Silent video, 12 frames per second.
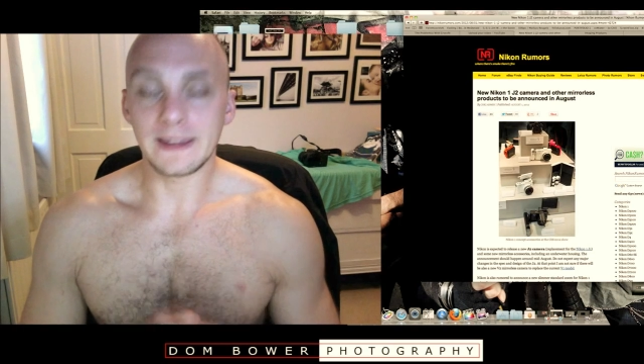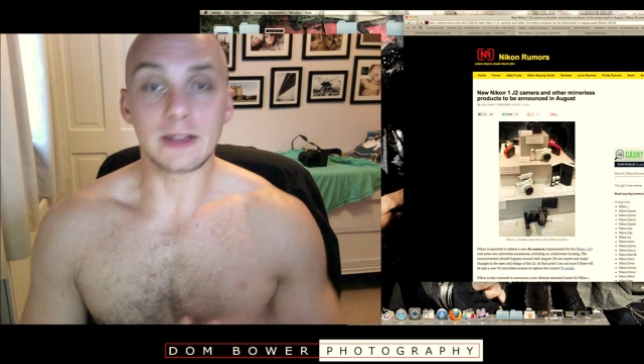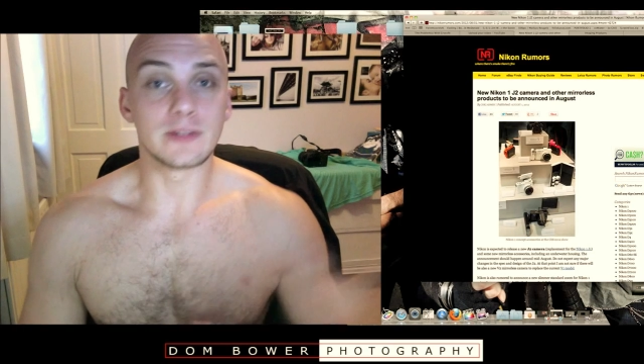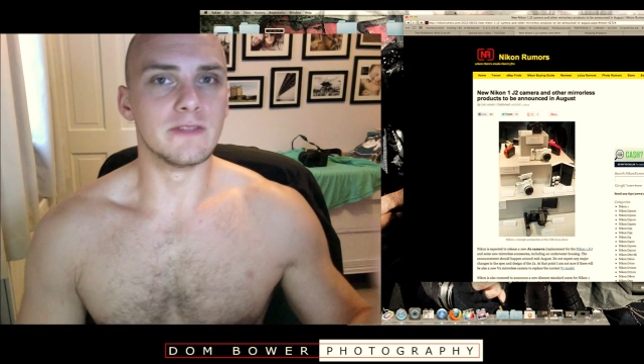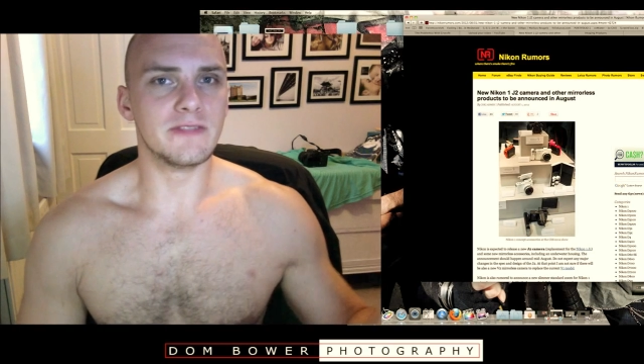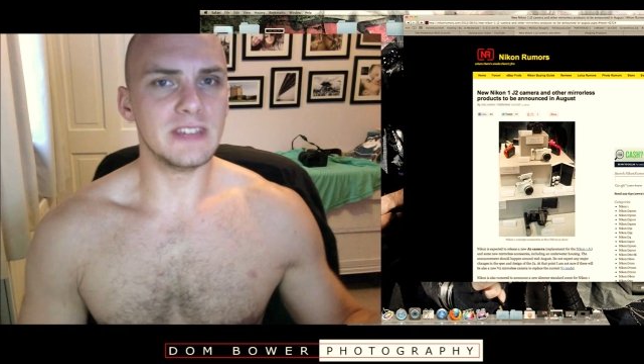because
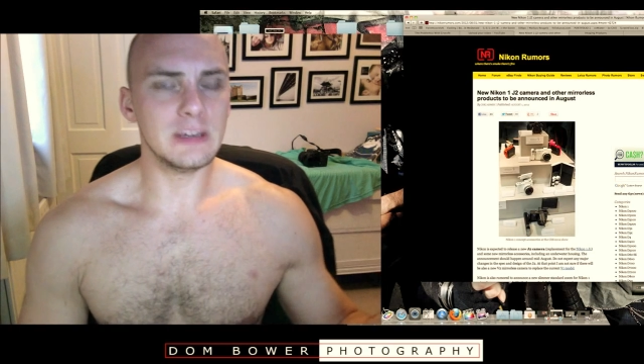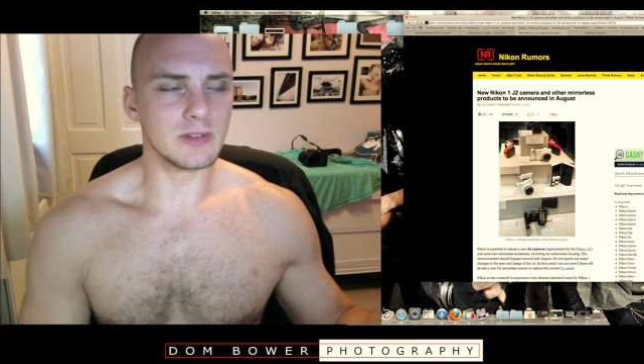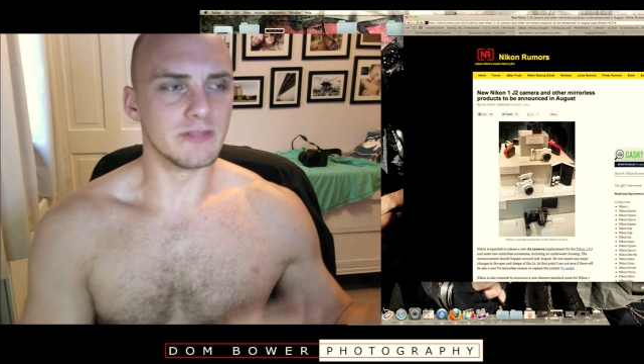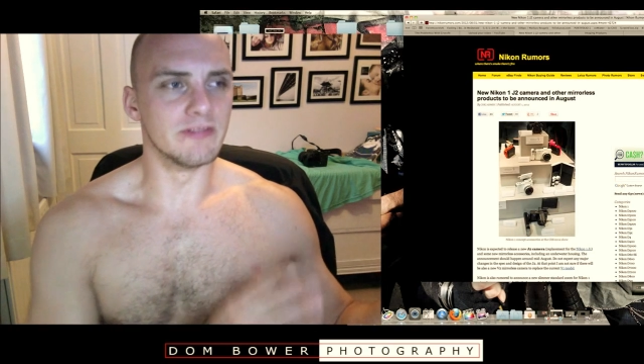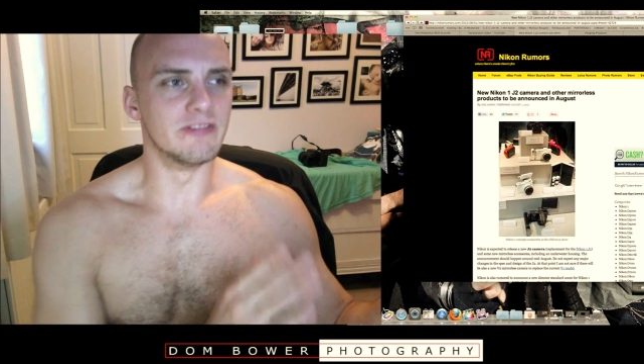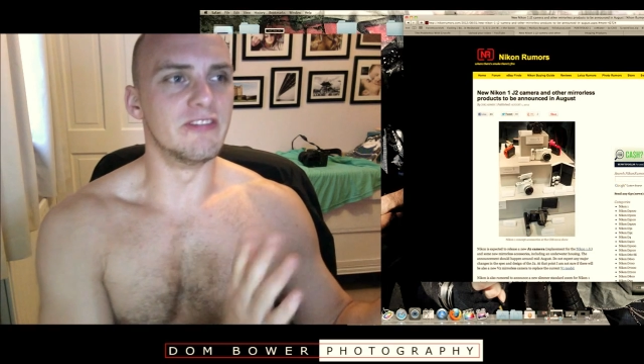the V was
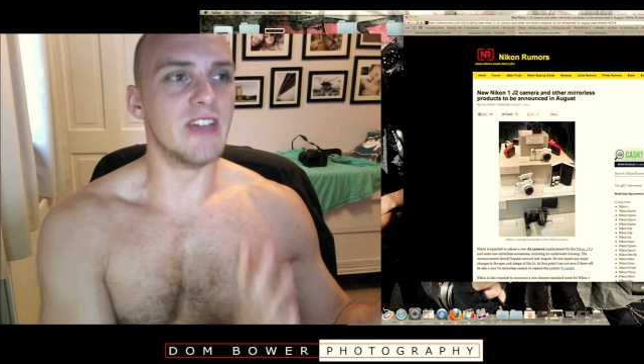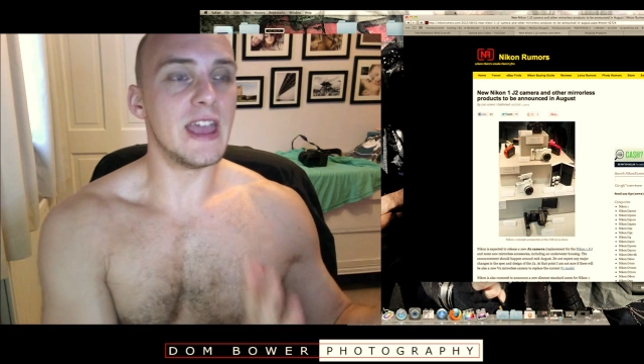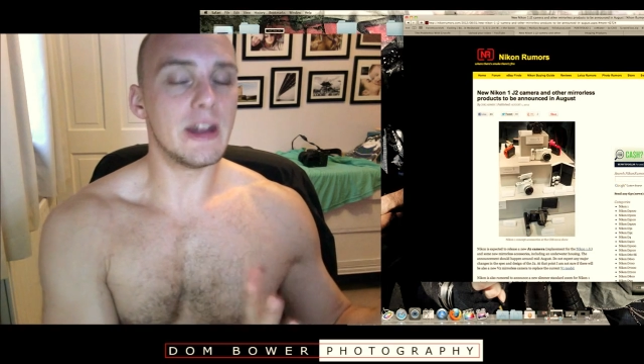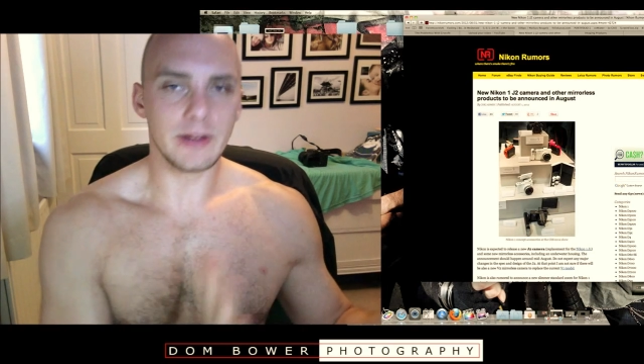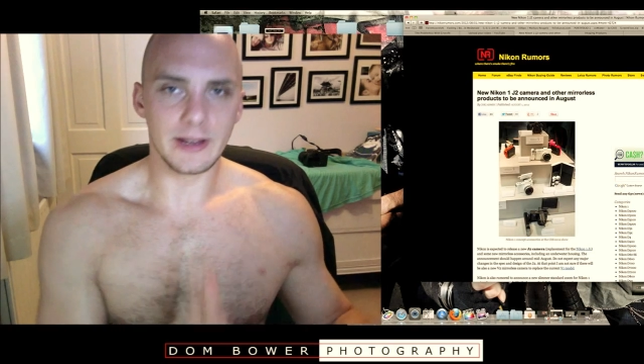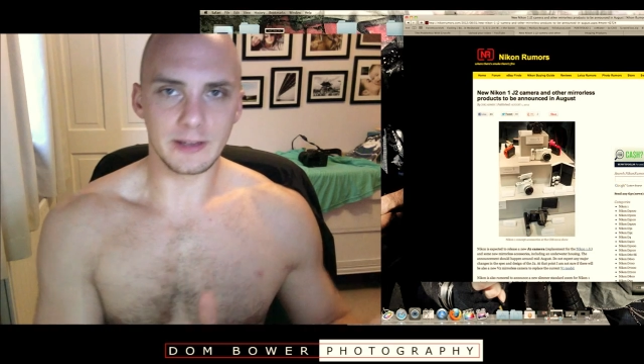
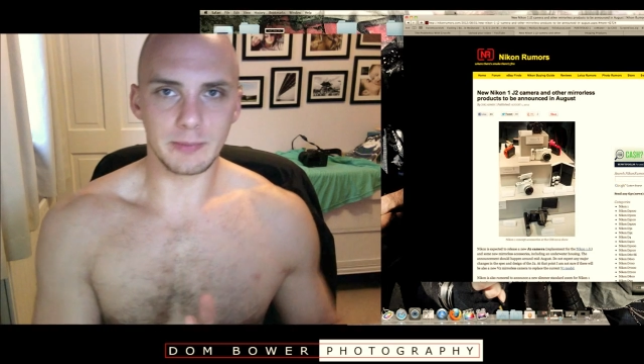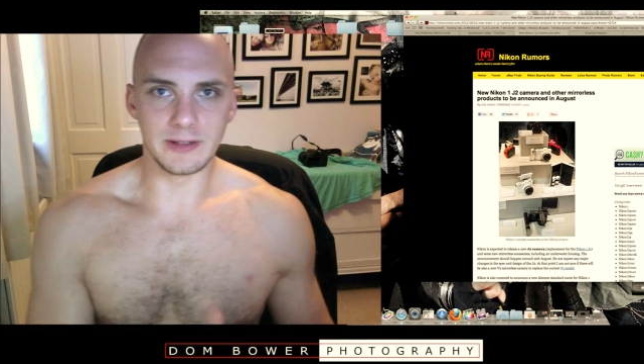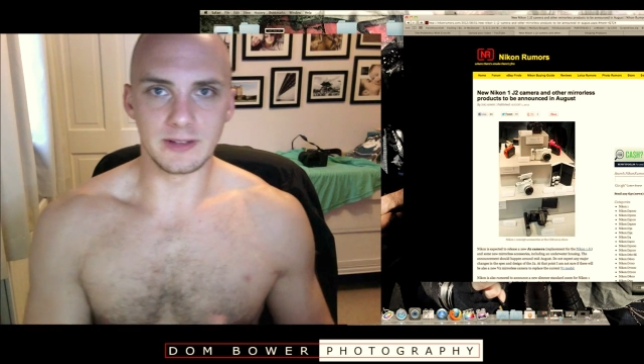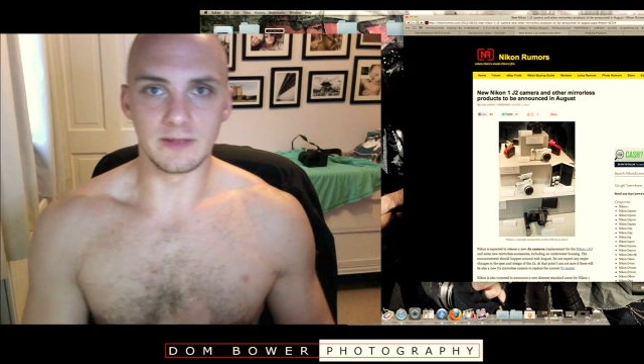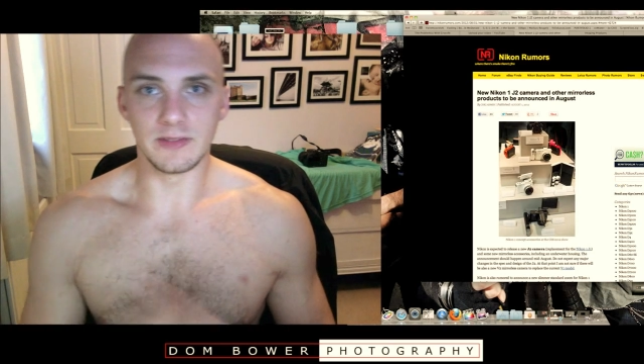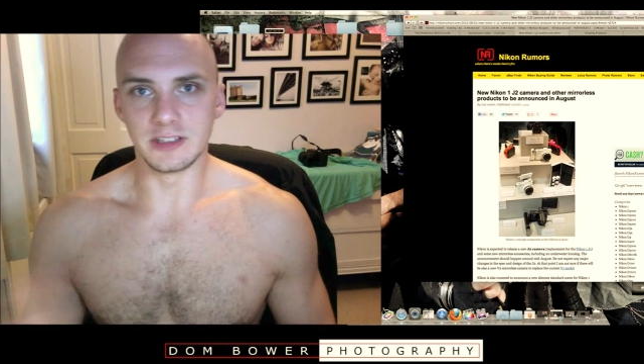very
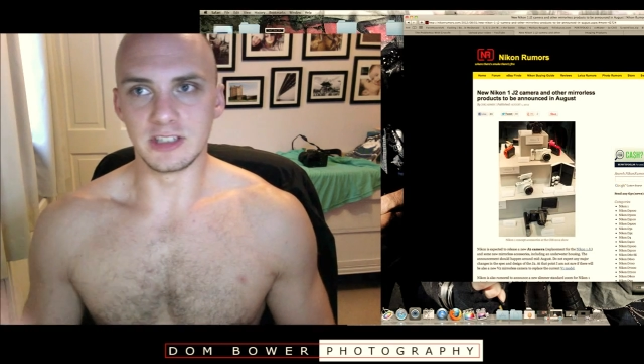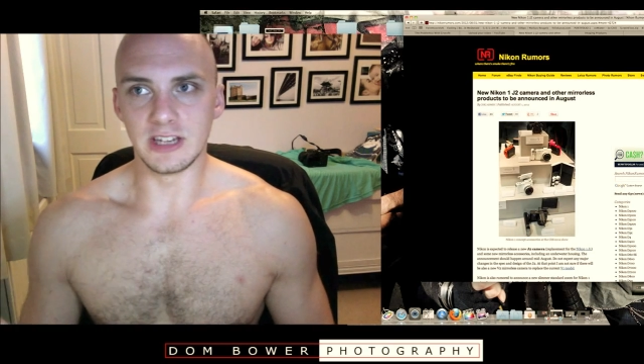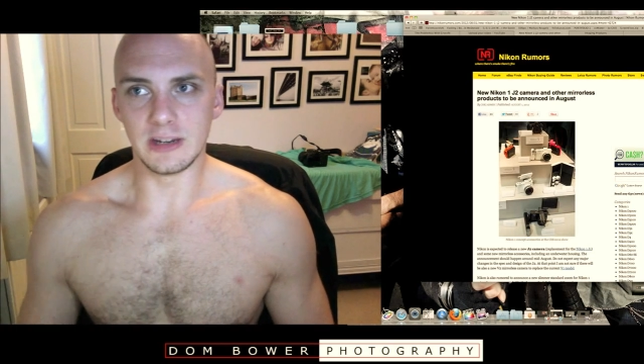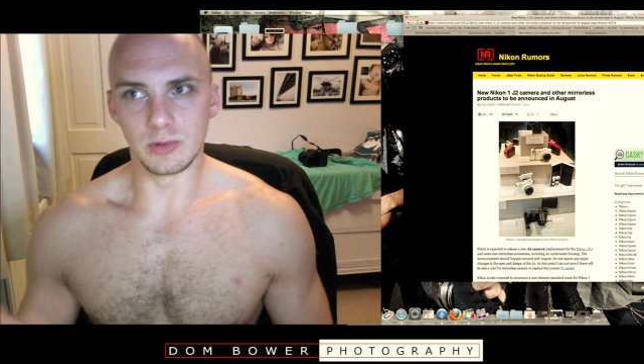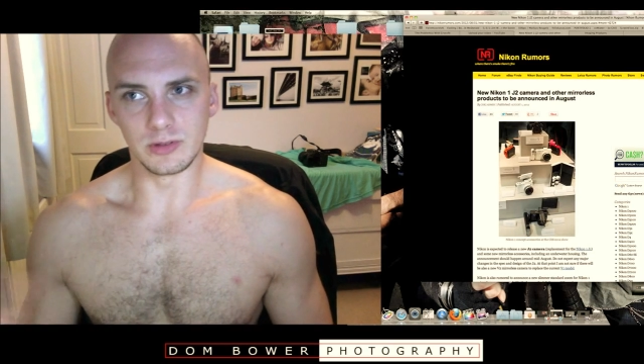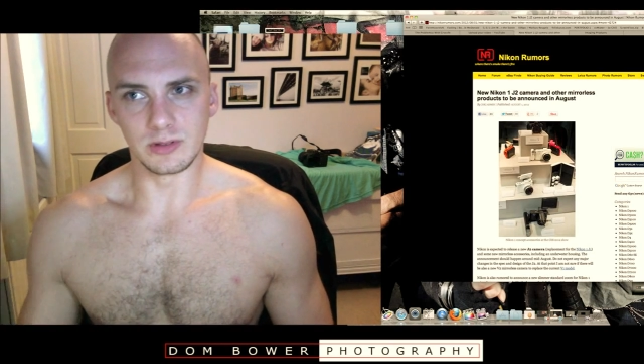expensive and the J
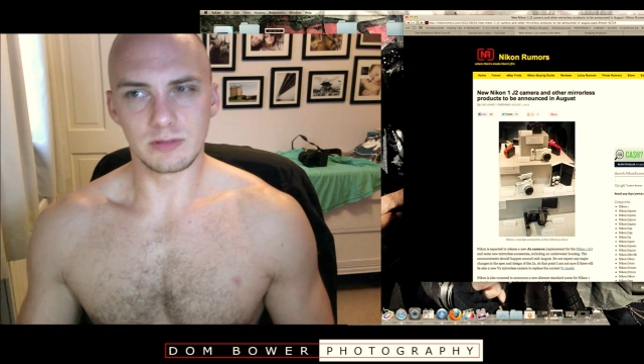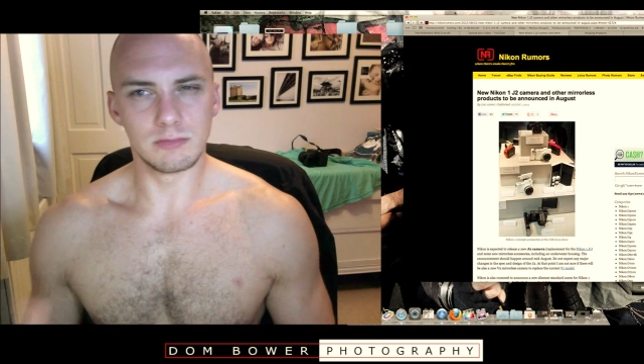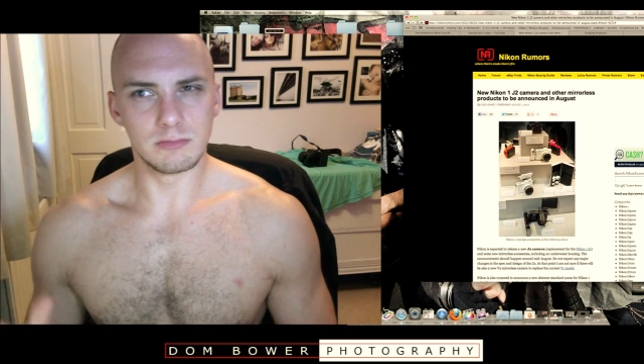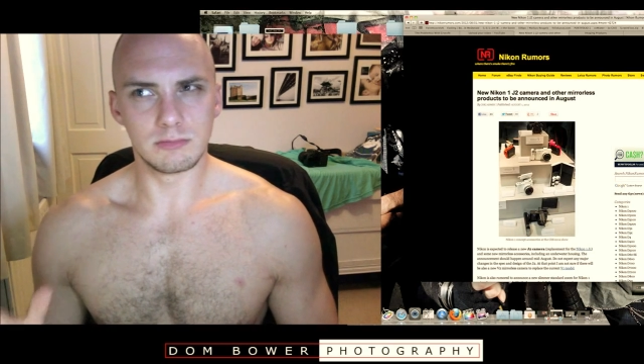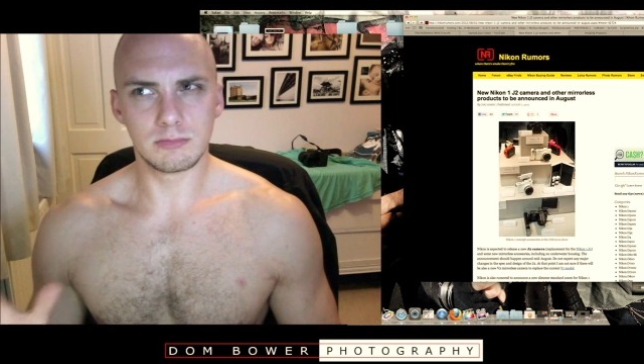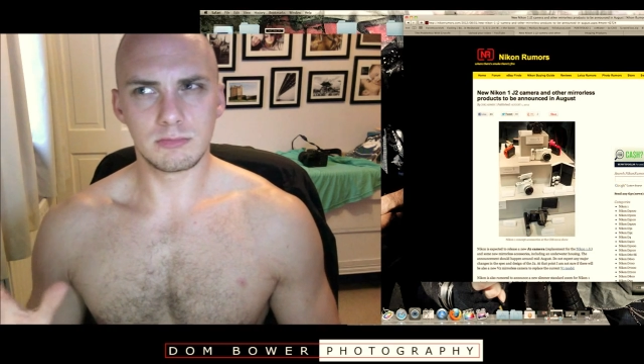was
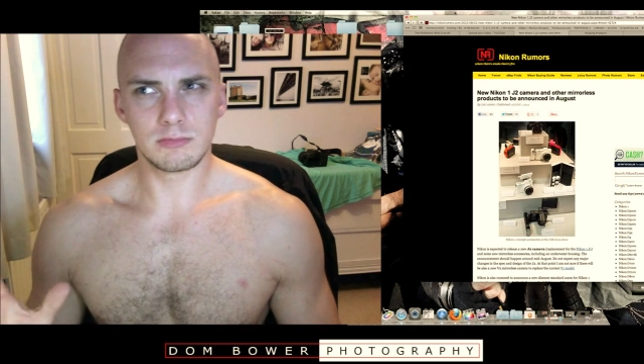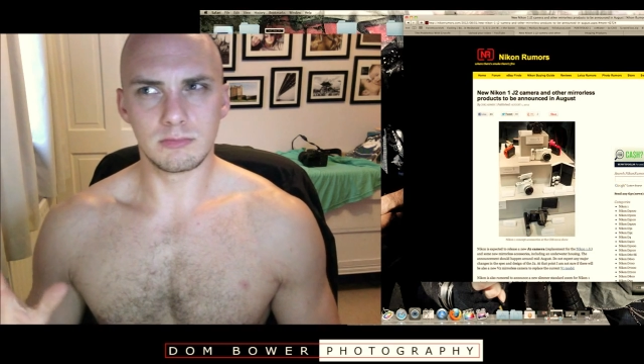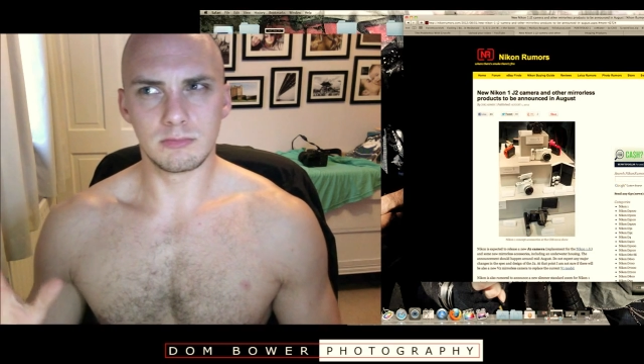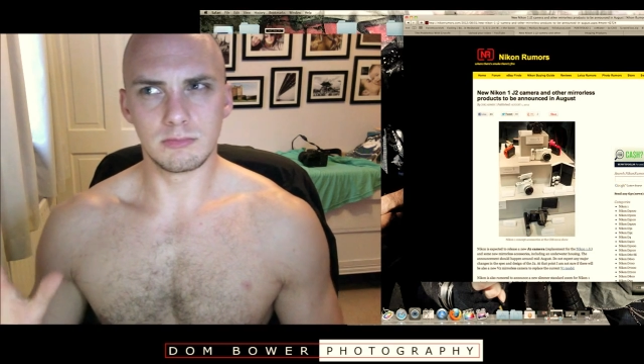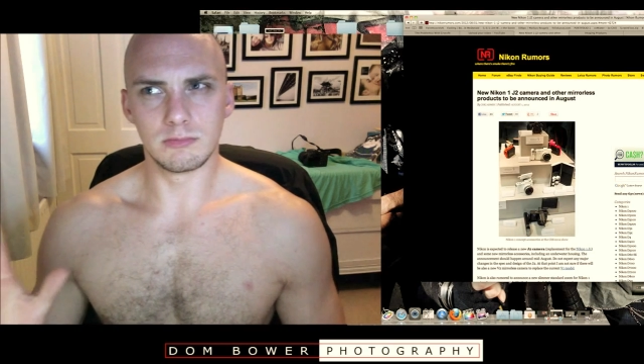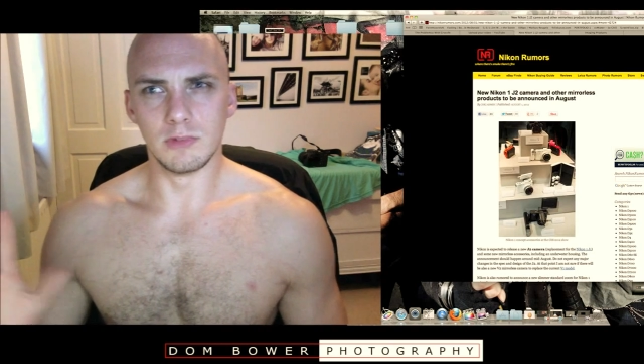
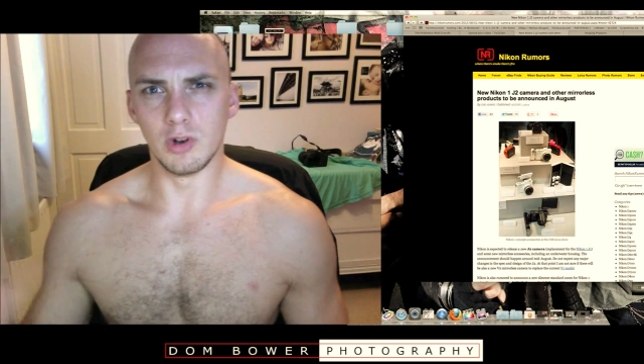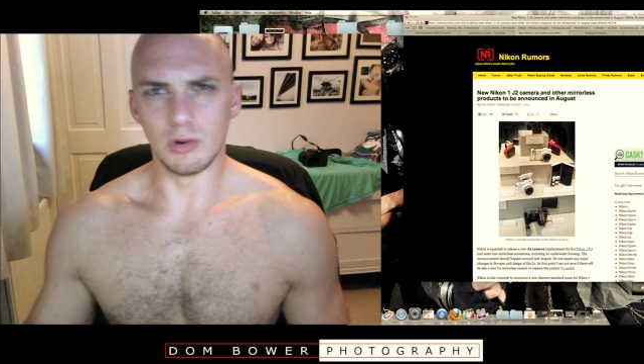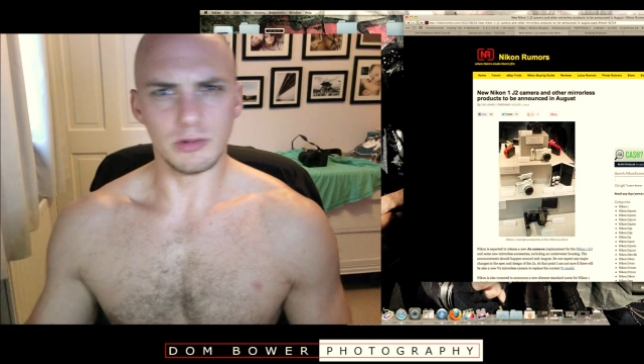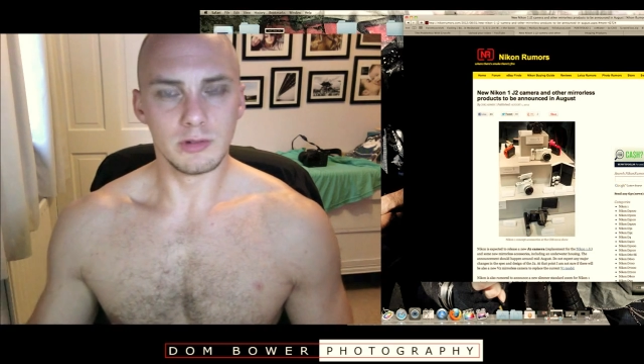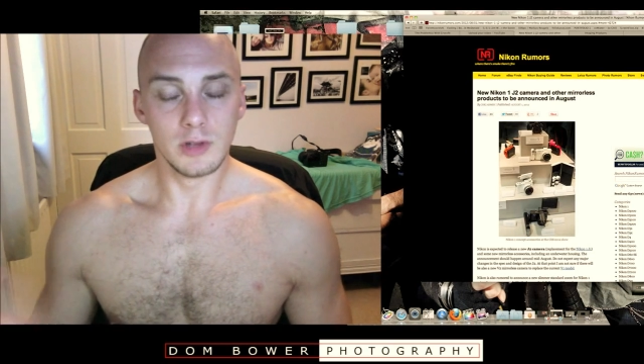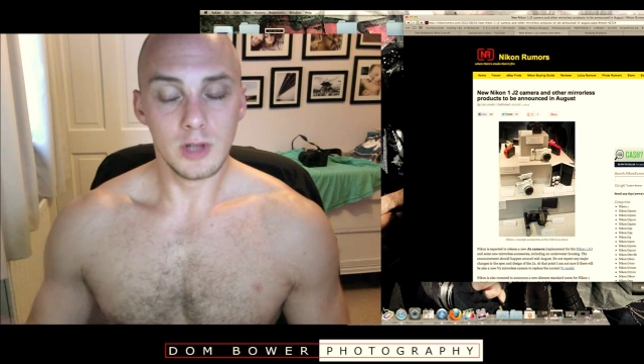not.